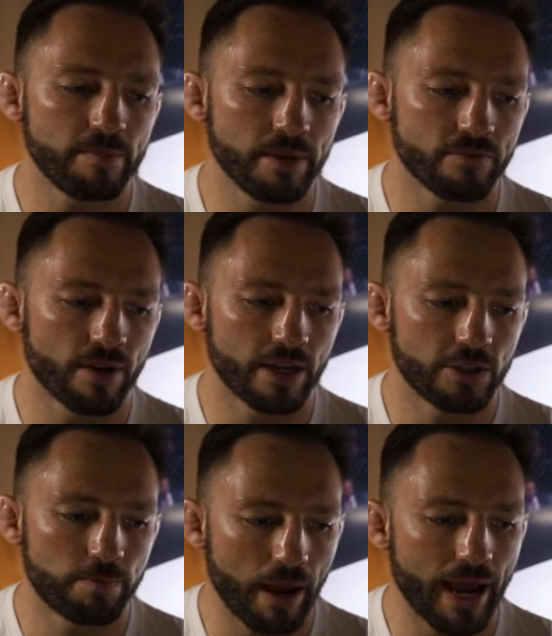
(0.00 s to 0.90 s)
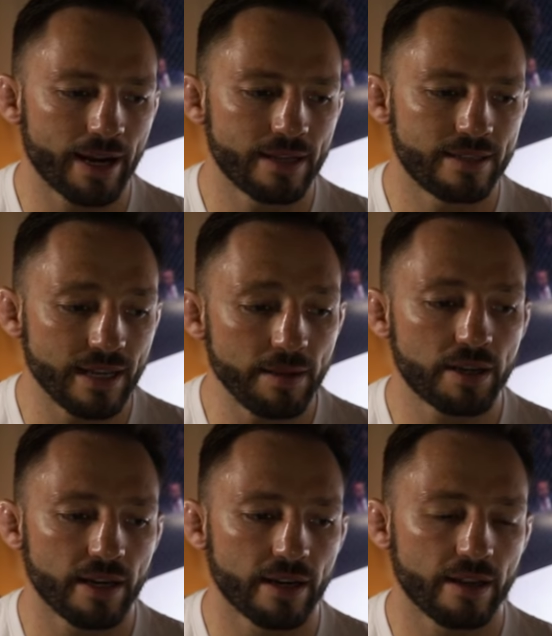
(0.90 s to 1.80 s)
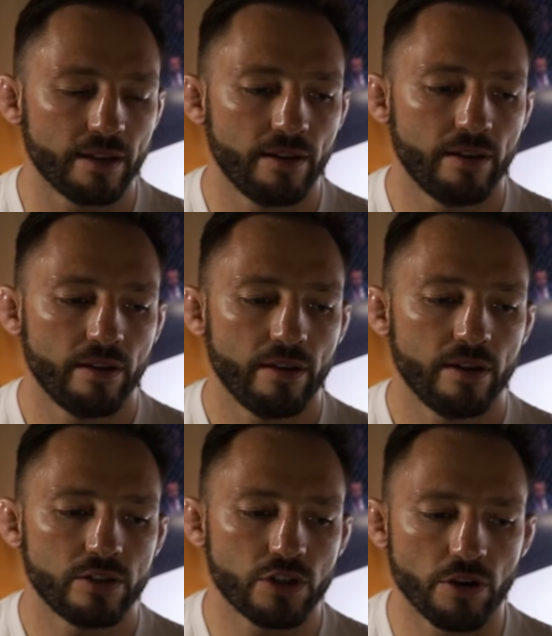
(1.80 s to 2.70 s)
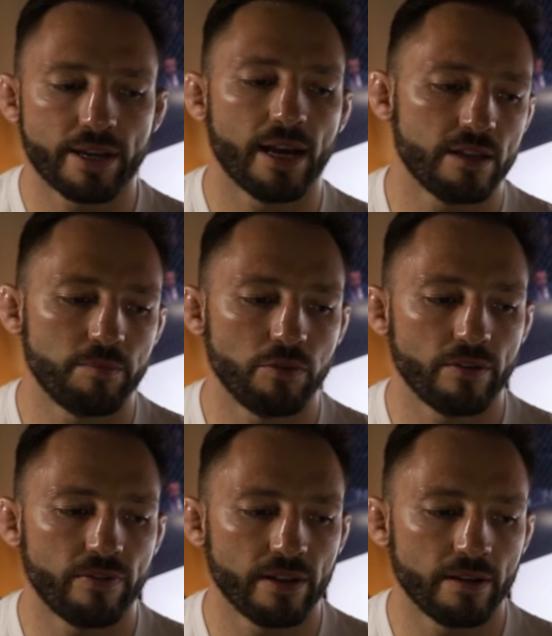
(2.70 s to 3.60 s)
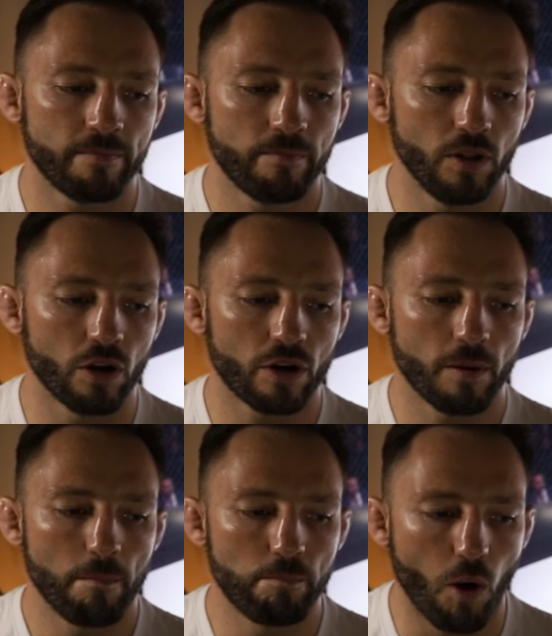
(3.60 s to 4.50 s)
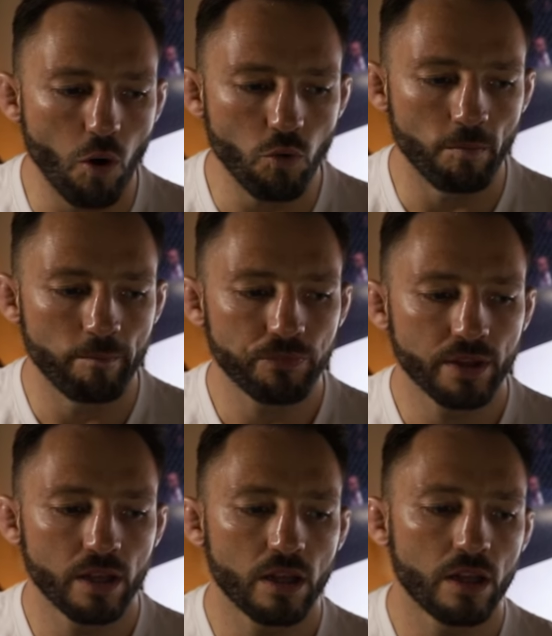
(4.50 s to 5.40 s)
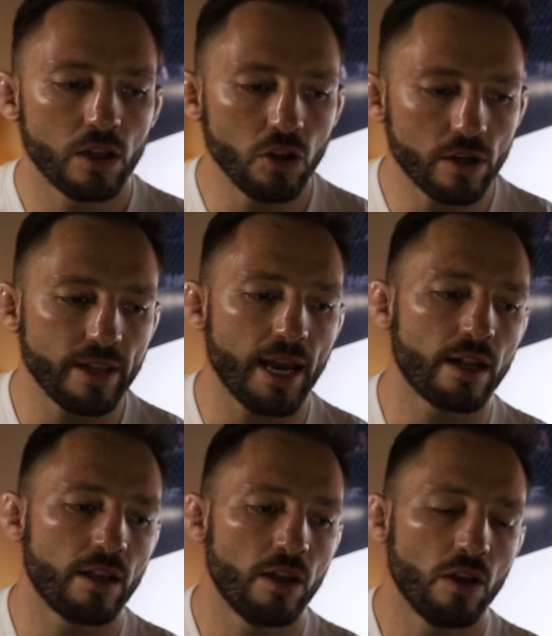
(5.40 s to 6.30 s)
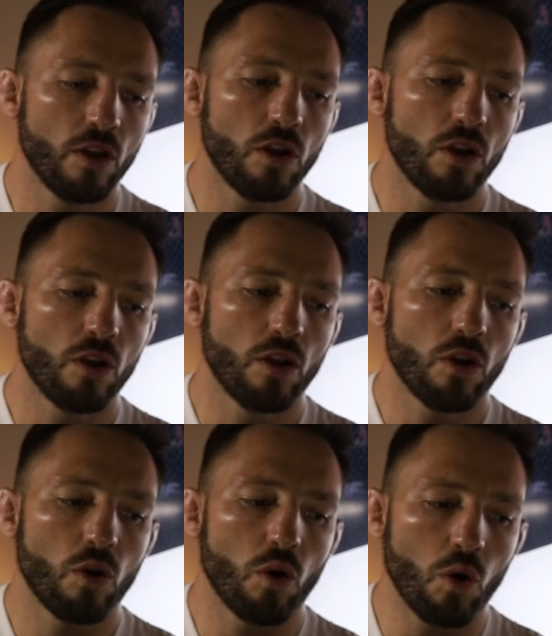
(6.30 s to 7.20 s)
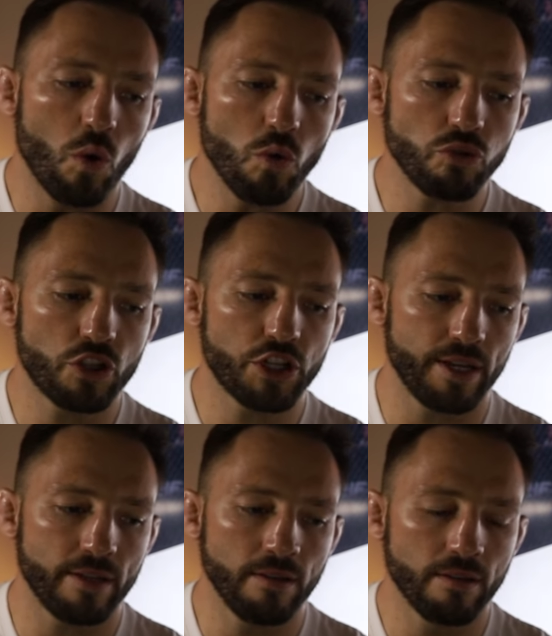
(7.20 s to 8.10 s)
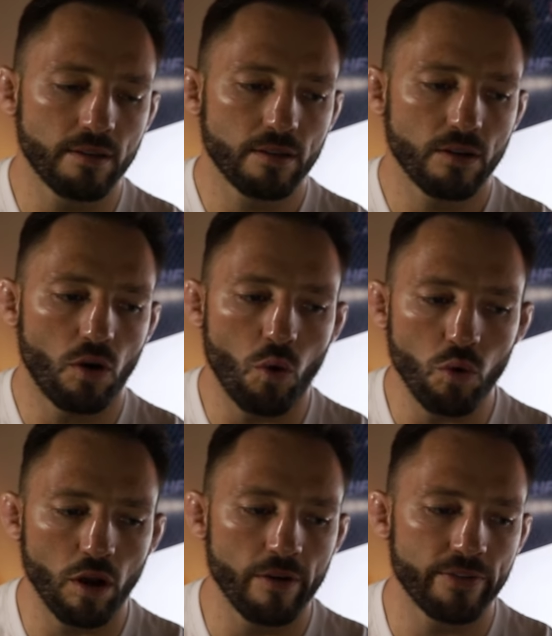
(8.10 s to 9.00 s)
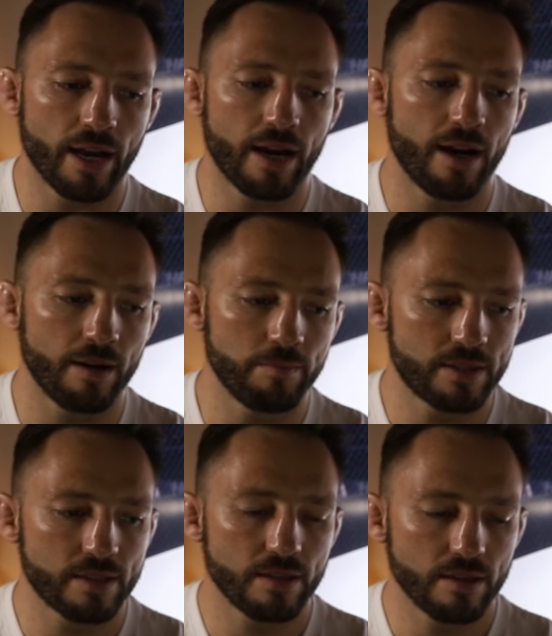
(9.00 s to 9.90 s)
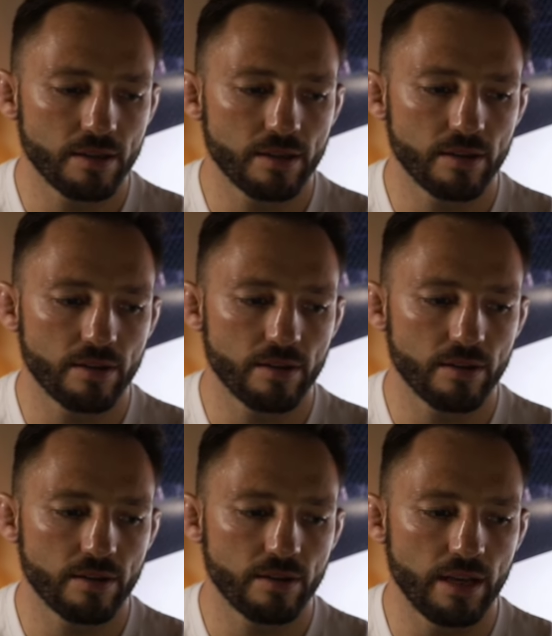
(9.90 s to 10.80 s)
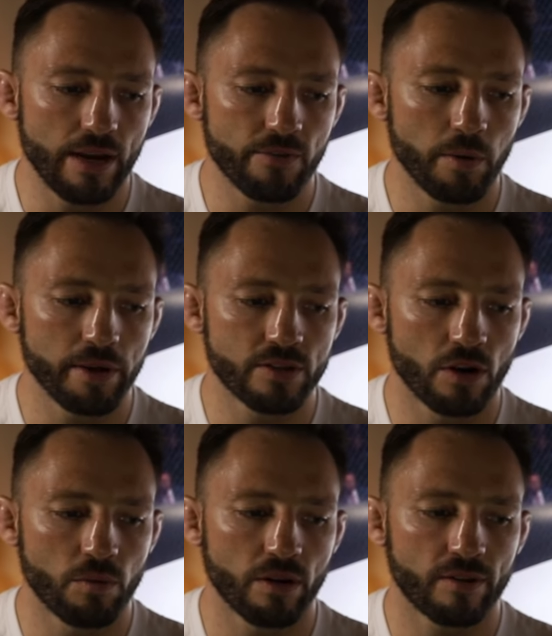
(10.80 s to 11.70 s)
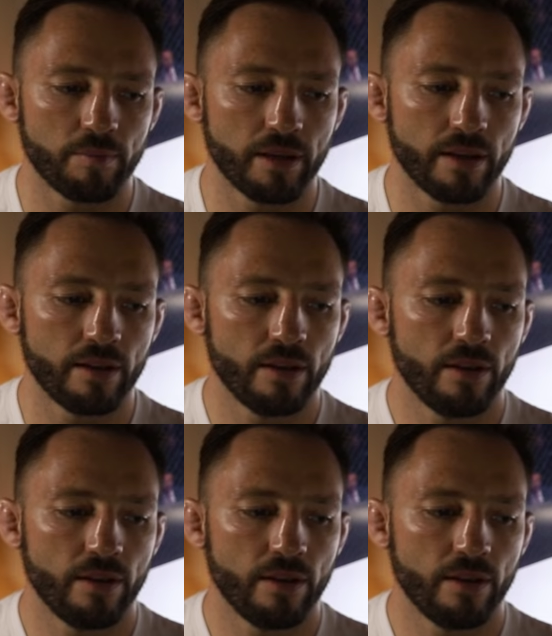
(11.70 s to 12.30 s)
to mid-range, bang, deep kick. Joe countered beautifully then. Look, boom, look at that. All shin, all over the arms, everywhere you don't want it to be.